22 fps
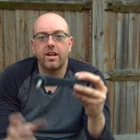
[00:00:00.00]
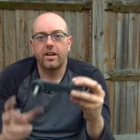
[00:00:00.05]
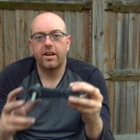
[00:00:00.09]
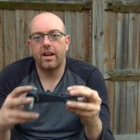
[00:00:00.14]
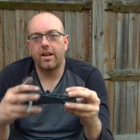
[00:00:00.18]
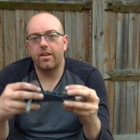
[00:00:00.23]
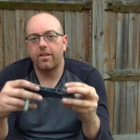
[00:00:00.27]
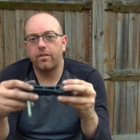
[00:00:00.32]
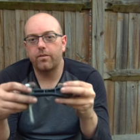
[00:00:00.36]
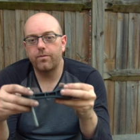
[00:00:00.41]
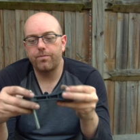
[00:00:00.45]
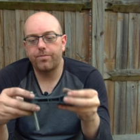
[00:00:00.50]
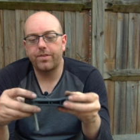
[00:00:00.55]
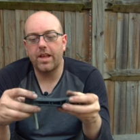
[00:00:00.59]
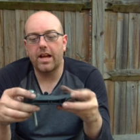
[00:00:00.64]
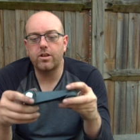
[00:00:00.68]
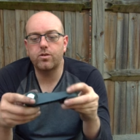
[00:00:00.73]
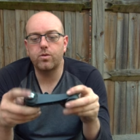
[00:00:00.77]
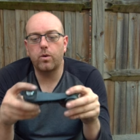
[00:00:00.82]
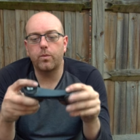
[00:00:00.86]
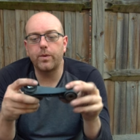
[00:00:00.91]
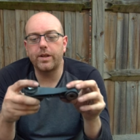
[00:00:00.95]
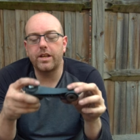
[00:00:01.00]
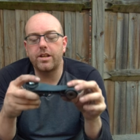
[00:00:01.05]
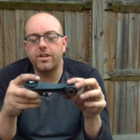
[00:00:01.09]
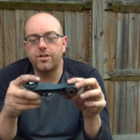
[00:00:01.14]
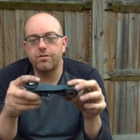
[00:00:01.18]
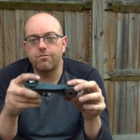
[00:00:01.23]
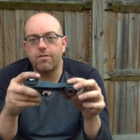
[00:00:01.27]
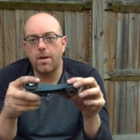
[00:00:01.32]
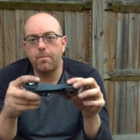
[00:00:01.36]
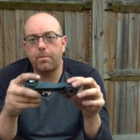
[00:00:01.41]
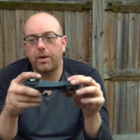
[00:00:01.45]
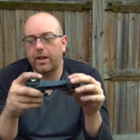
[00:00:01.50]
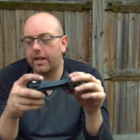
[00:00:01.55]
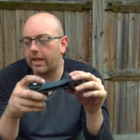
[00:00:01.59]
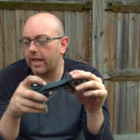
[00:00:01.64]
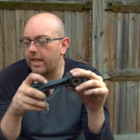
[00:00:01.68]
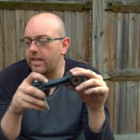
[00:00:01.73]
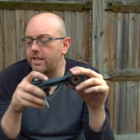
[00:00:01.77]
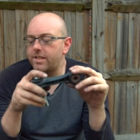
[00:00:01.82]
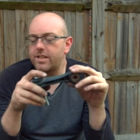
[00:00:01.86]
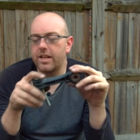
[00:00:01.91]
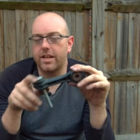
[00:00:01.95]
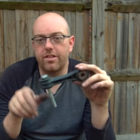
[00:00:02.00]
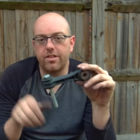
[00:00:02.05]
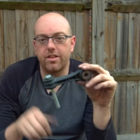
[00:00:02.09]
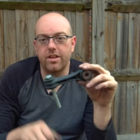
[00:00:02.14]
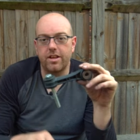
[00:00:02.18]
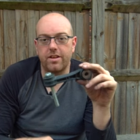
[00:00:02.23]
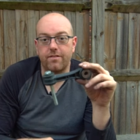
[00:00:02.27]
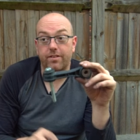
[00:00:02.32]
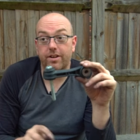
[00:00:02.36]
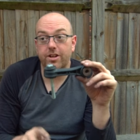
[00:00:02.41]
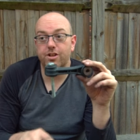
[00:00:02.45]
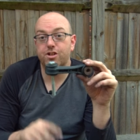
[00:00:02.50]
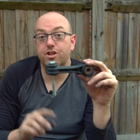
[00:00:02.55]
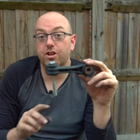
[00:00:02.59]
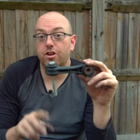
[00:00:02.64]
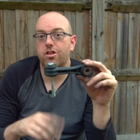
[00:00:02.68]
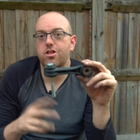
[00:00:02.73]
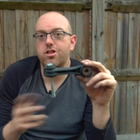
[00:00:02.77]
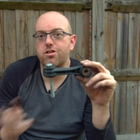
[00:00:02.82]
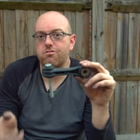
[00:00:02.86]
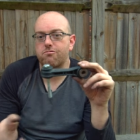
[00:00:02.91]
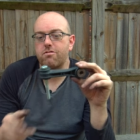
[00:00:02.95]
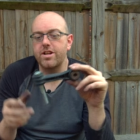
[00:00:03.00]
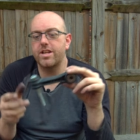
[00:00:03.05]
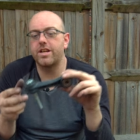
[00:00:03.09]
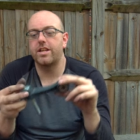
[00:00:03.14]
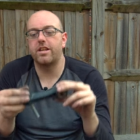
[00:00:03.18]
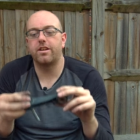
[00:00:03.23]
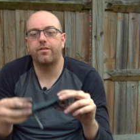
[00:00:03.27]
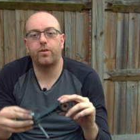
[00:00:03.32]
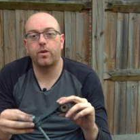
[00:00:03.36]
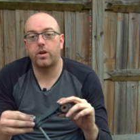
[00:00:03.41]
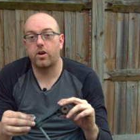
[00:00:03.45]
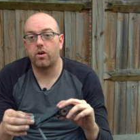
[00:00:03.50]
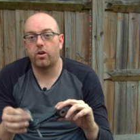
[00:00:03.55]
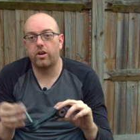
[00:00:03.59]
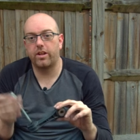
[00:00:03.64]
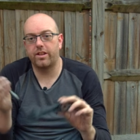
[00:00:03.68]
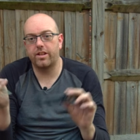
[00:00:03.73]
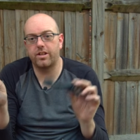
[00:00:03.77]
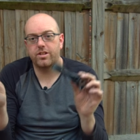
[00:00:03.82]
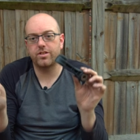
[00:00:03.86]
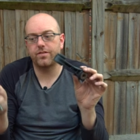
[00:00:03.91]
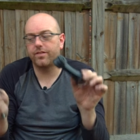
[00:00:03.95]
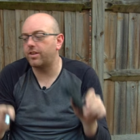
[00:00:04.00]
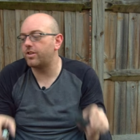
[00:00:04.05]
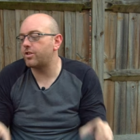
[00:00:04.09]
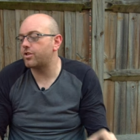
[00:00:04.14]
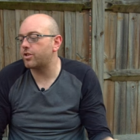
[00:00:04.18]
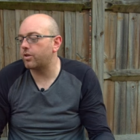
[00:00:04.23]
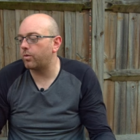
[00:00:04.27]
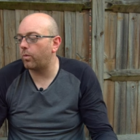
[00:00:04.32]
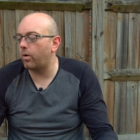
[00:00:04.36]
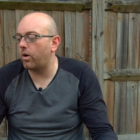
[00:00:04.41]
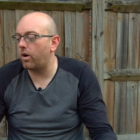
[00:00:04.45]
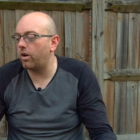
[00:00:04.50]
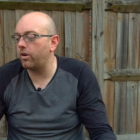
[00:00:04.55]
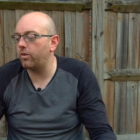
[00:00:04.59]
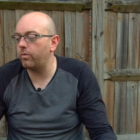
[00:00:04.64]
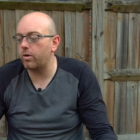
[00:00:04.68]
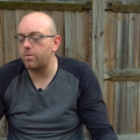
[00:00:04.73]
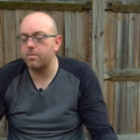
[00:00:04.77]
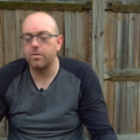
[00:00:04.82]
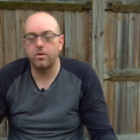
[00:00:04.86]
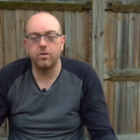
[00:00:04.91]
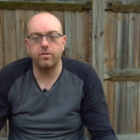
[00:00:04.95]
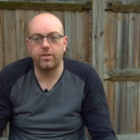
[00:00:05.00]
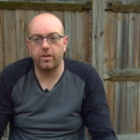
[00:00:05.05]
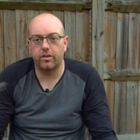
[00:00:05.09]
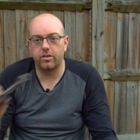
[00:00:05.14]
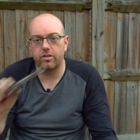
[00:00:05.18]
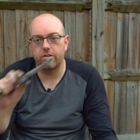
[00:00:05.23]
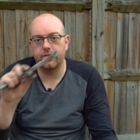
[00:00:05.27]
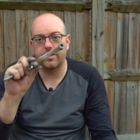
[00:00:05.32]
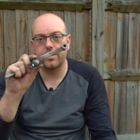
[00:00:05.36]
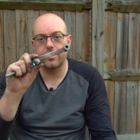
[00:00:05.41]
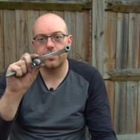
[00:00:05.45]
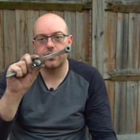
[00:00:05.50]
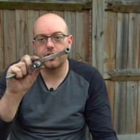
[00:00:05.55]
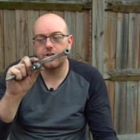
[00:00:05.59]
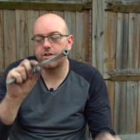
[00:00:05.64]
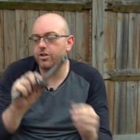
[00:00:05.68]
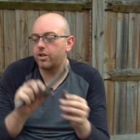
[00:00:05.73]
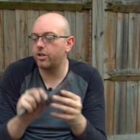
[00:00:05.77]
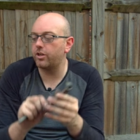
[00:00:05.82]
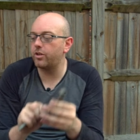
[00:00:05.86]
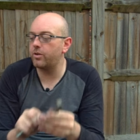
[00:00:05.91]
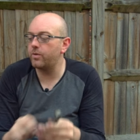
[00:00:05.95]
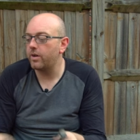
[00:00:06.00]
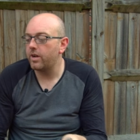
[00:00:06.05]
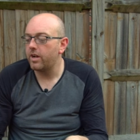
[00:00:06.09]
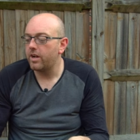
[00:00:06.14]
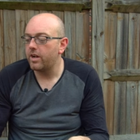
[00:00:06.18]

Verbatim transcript: Now that's what we need to replicate in the version three. If we're calling this version one, we moved on to version two,